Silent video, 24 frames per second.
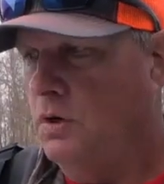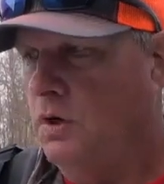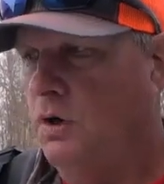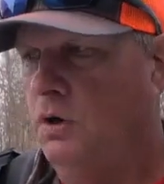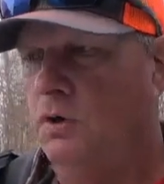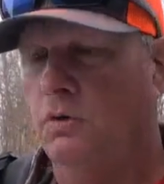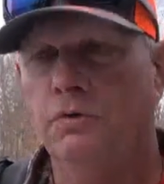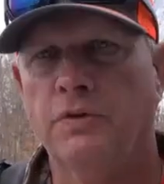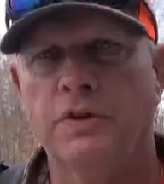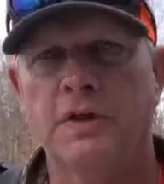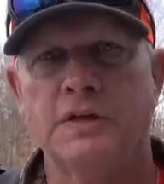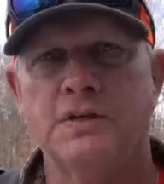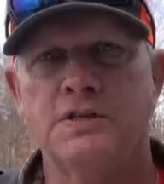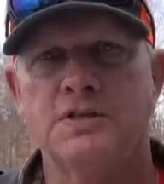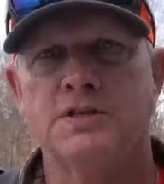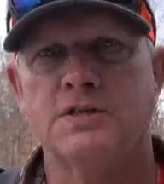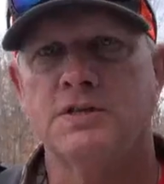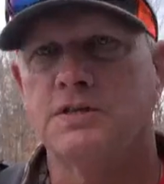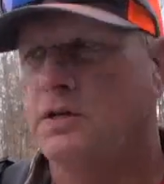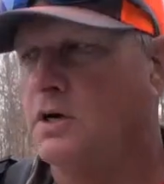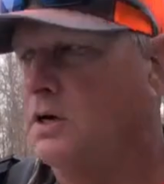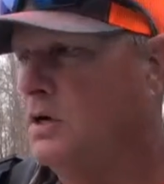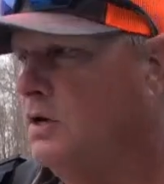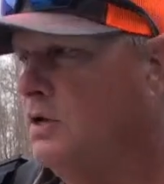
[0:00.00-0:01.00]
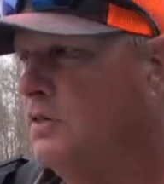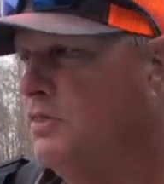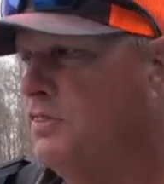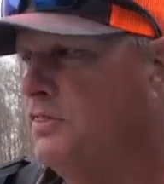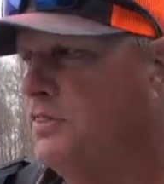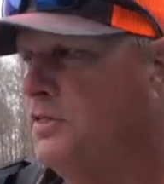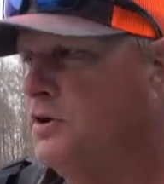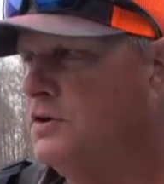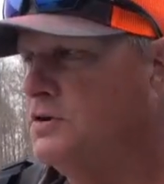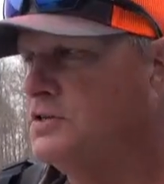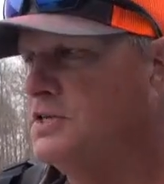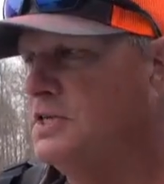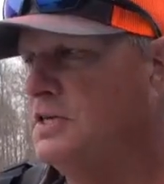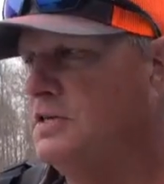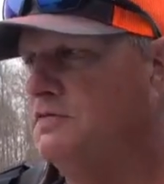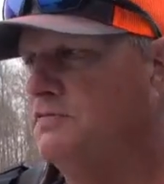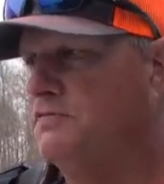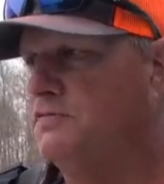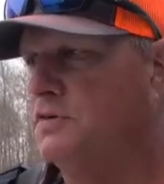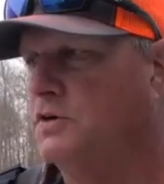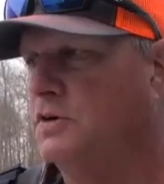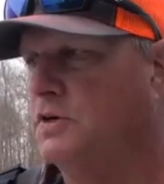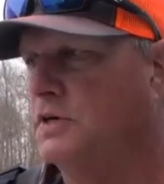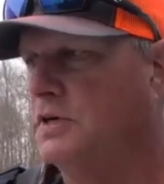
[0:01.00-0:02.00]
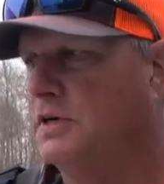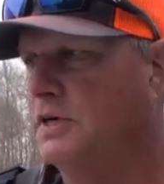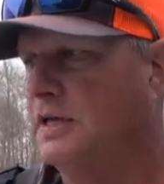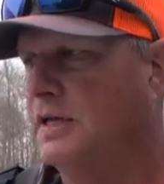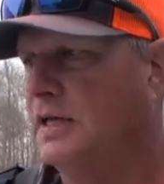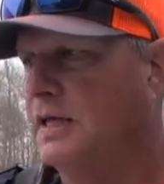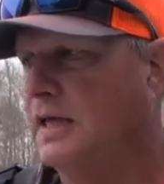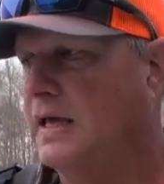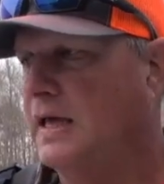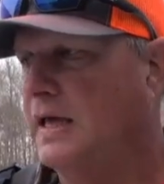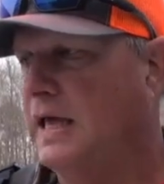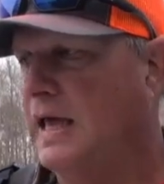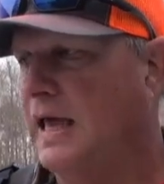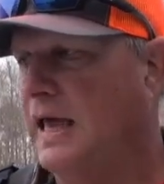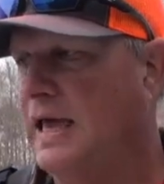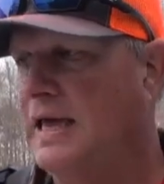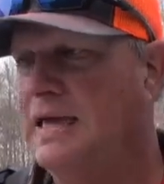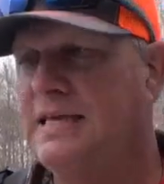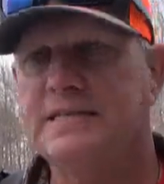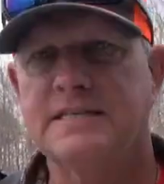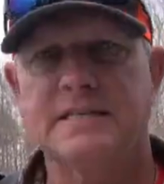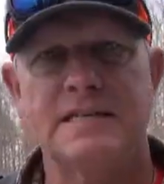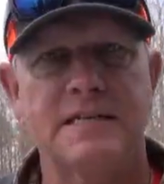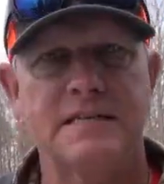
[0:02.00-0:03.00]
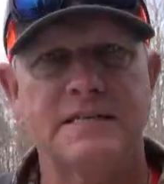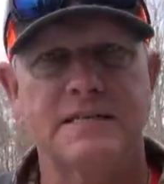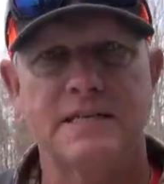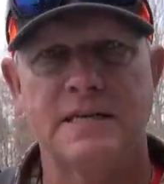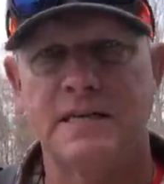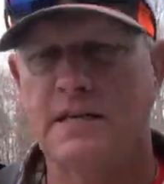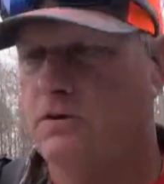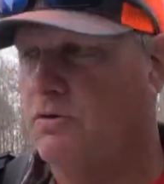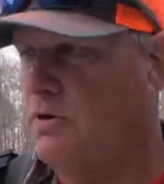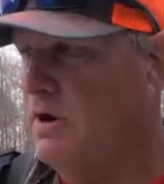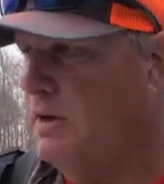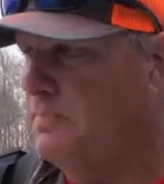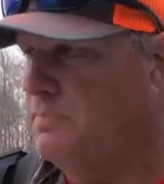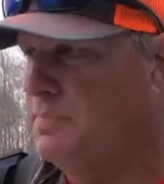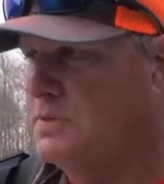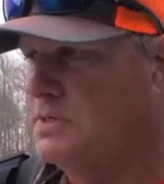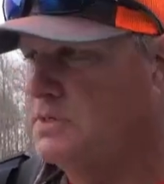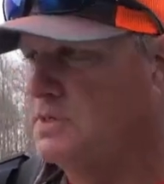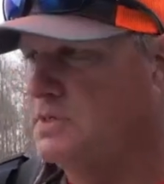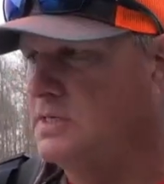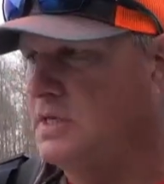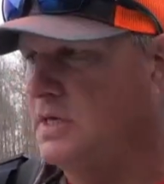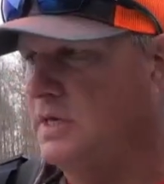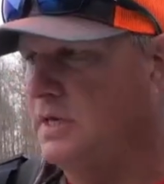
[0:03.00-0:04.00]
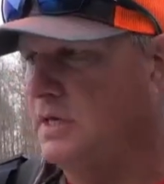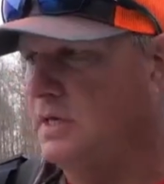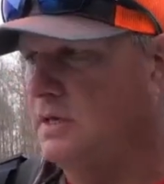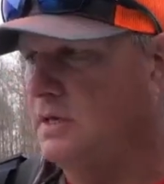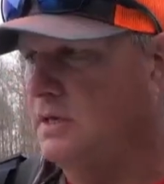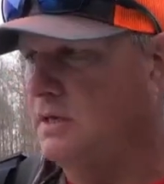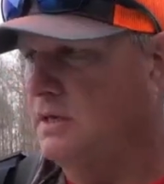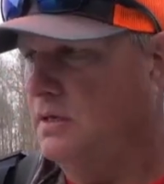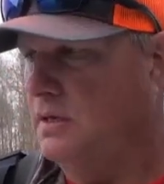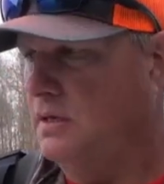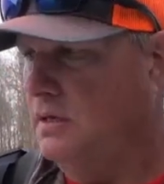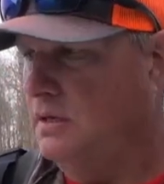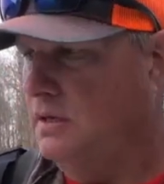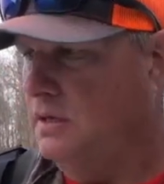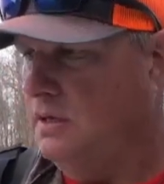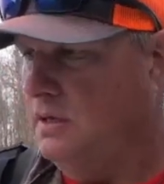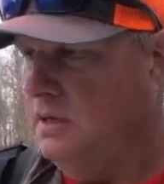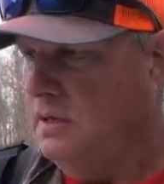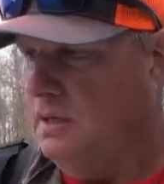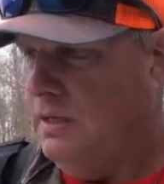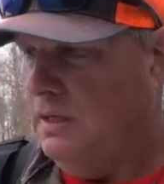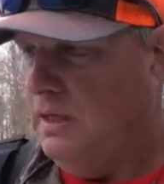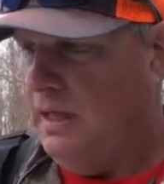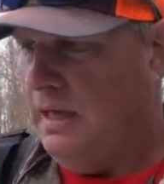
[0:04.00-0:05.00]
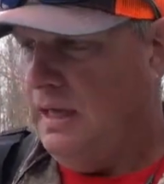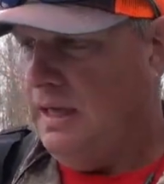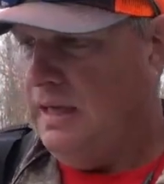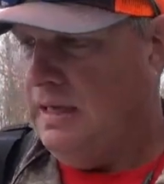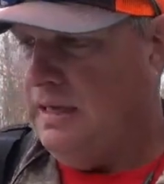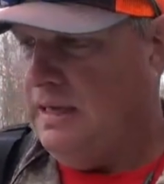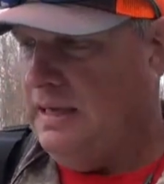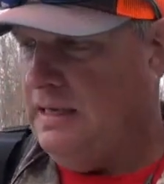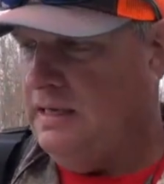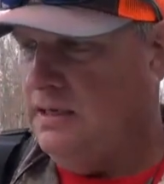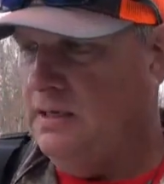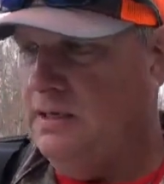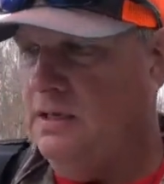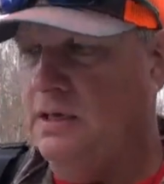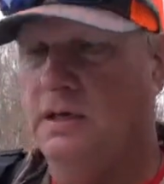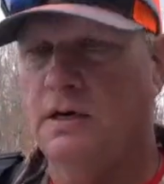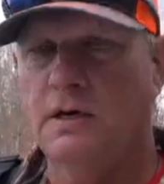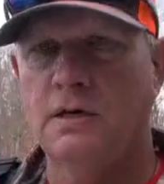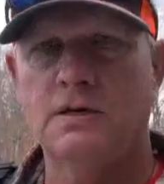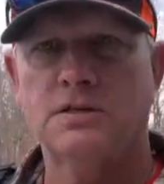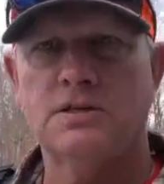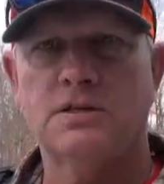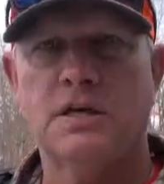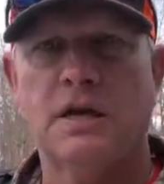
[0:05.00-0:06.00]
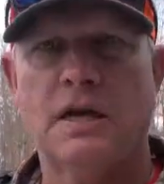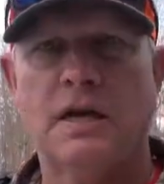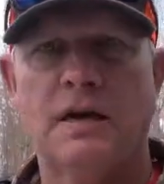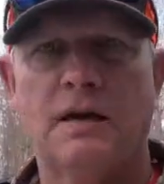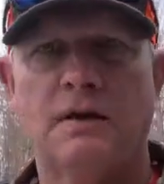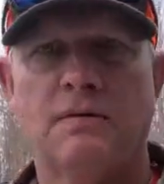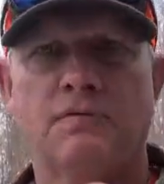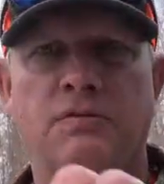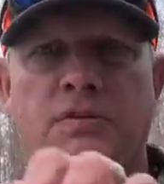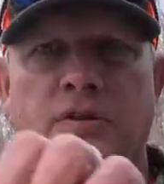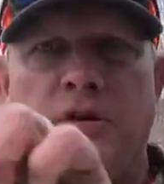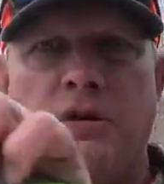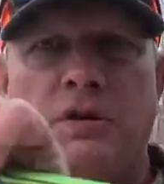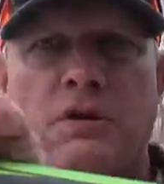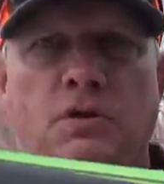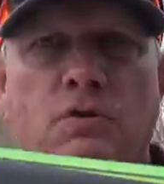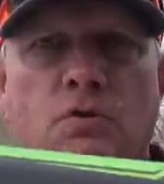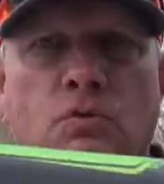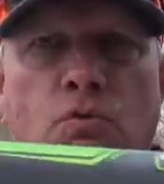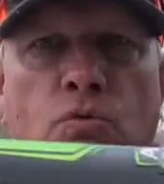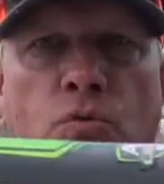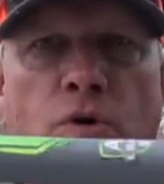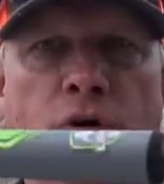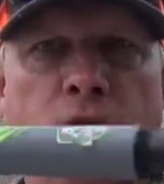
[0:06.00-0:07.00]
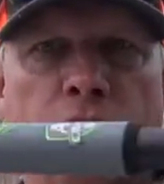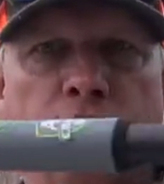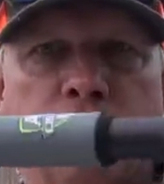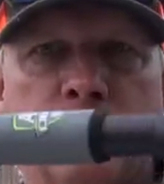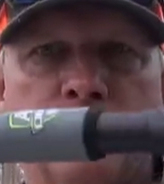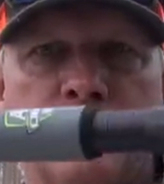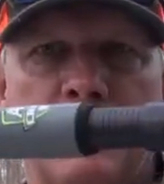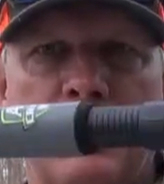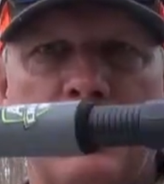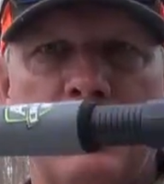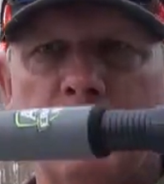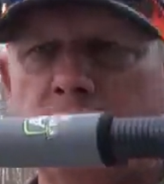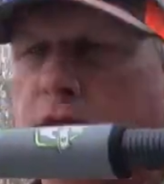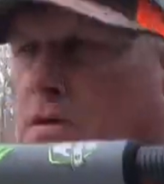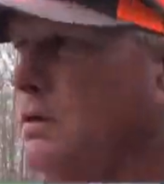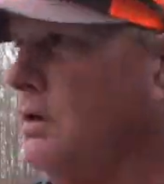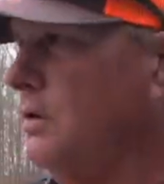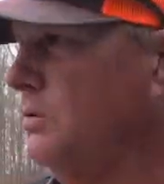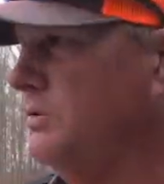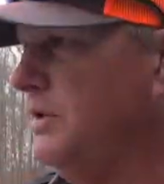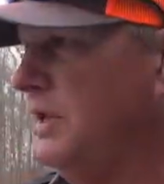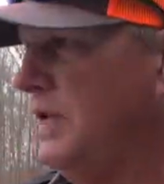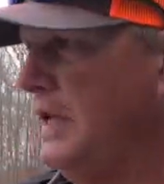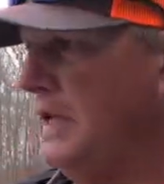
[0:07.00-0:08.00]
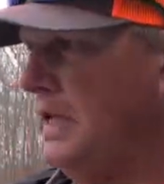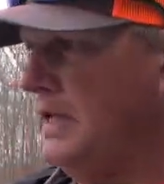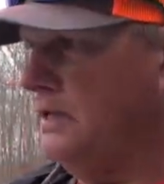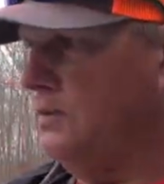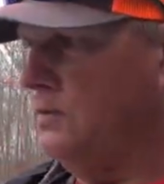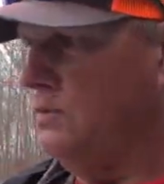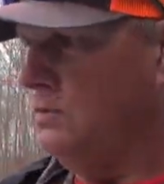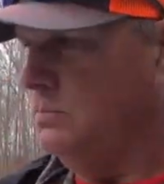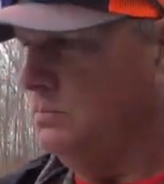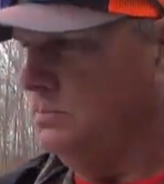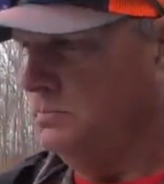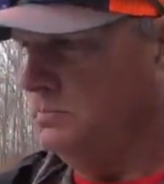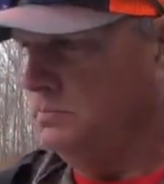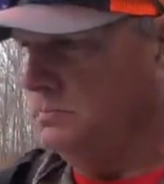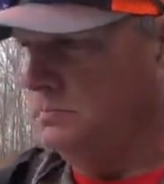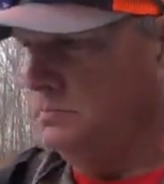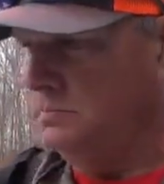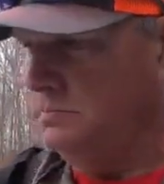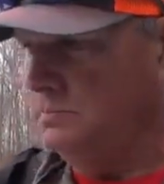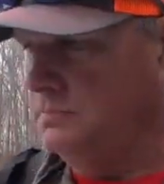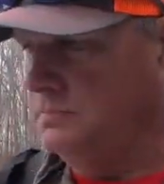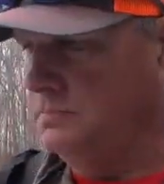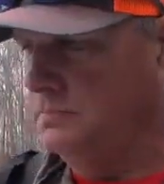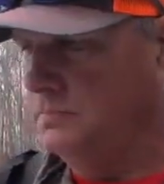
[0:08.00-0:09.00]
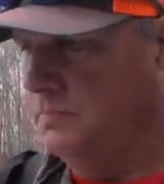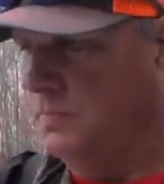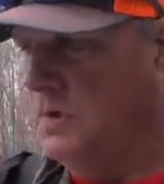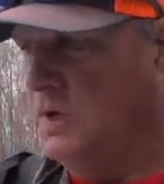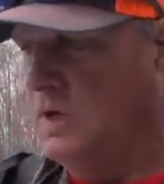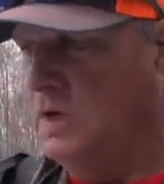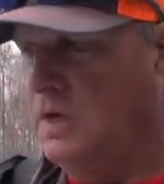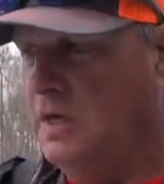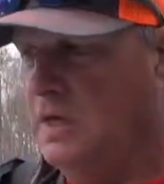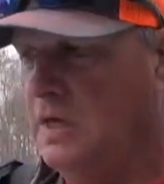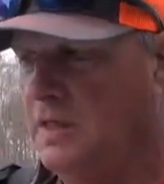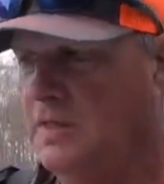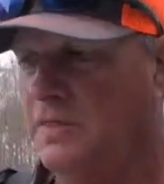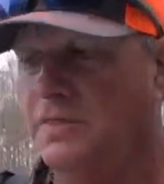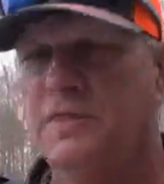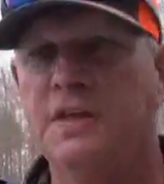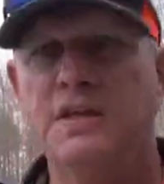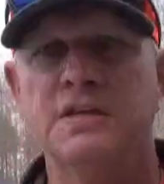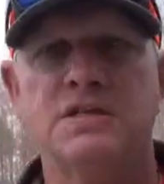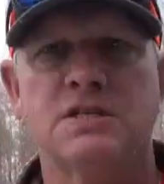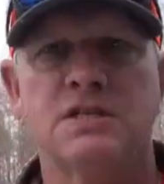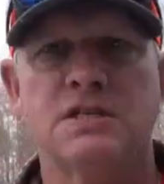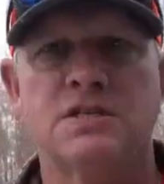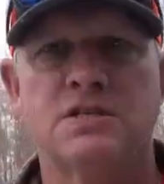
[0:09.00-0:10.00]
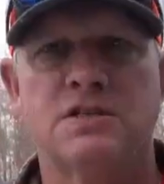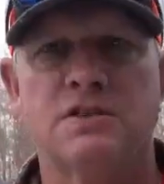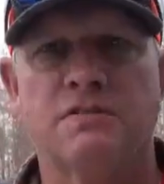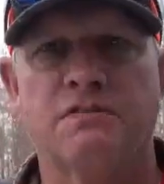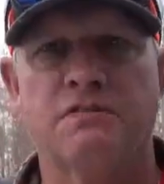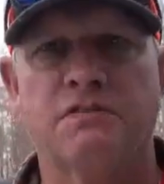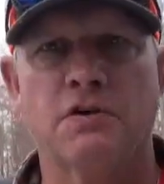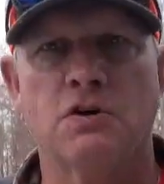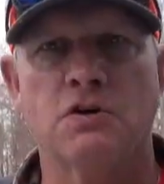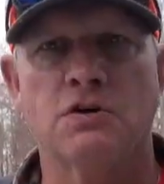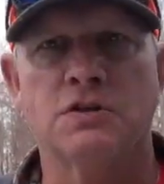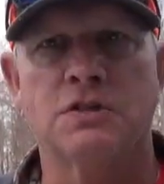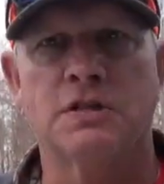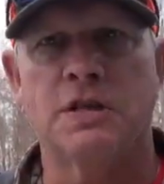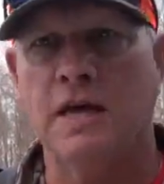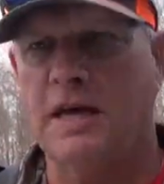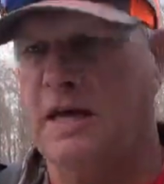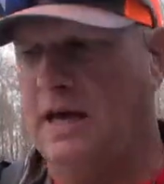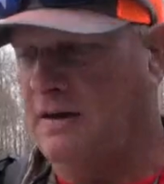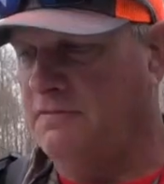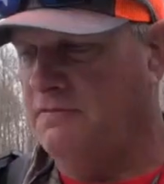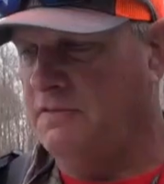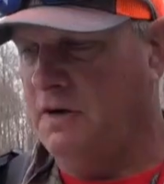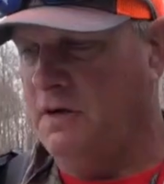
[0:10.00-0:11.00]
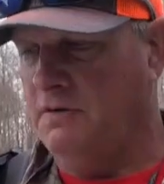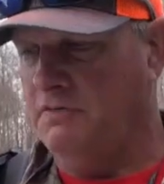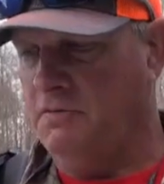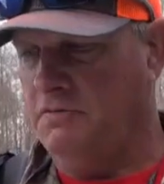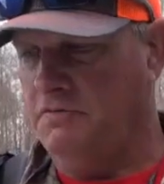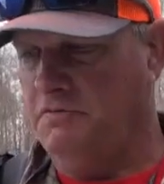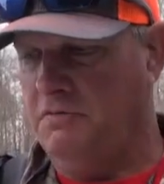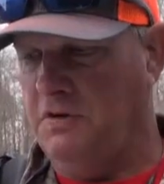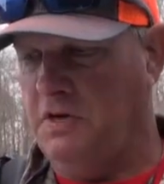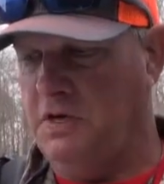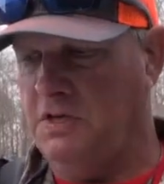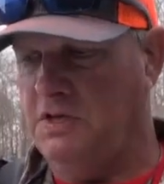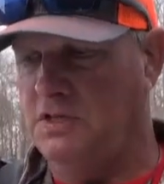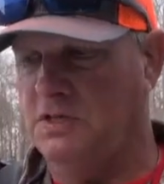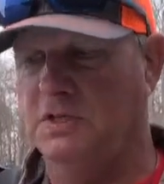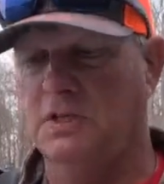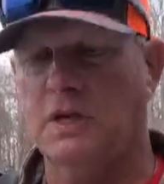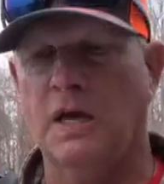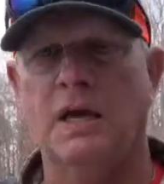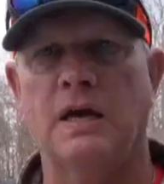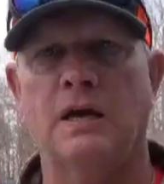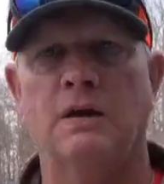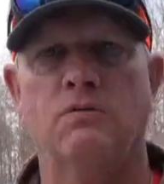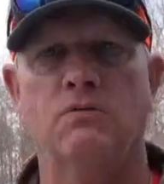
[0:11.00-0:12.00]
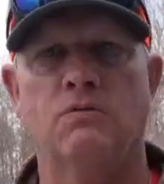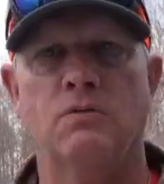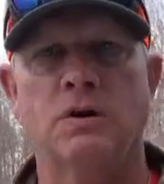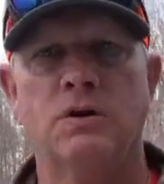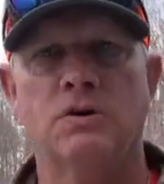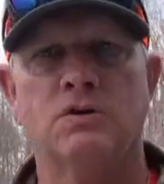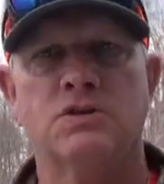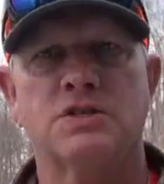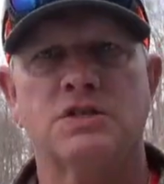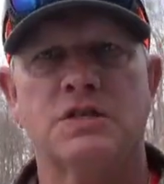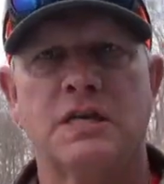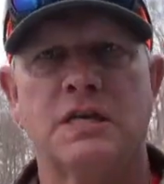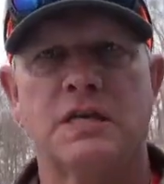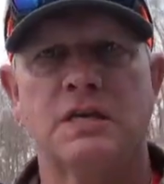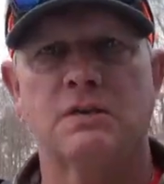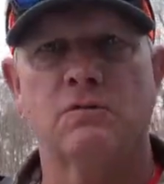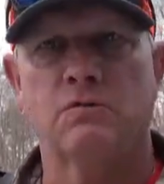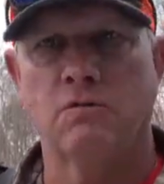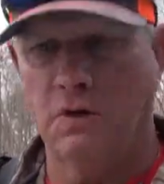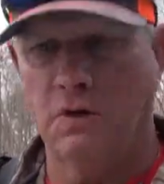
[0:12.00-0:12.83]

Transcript: on this 13-foot ACC Crappie Stix, and it does have the rear seat on the handle. This is the first day I've ever fished a rear seated